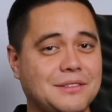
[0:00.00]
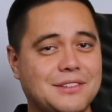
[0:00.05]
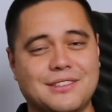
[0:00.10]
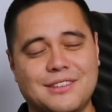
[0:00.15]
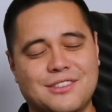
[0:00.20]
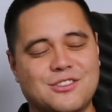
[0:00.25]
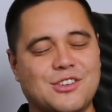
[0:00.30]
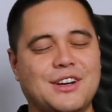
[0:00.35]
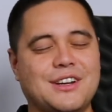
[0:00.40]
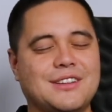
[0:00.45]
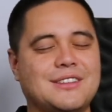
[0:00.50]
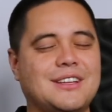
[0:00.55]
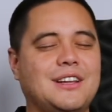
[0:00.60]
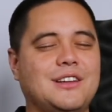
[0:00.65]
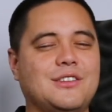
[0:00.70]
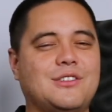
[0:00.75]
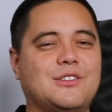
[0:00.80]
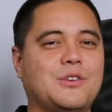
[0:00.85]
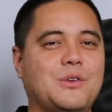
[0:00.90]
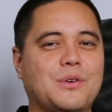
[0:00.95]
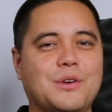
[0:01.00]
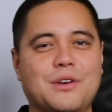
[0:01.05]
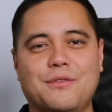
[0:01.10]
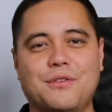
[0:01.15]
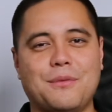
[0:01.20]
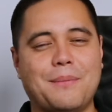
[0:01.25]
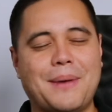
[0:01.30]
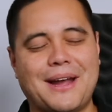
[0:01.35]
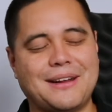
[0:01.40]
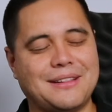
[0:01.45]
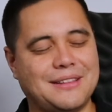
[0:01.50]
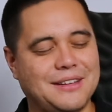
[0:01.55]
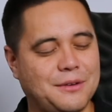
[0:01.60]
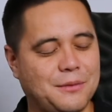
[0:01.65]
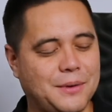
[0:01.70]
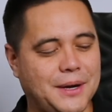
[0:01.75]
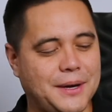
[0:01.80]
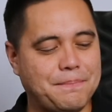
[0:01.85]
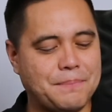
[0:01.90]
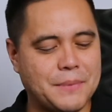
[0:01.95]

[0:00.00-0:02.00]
This is trying to tell its story from back then, right?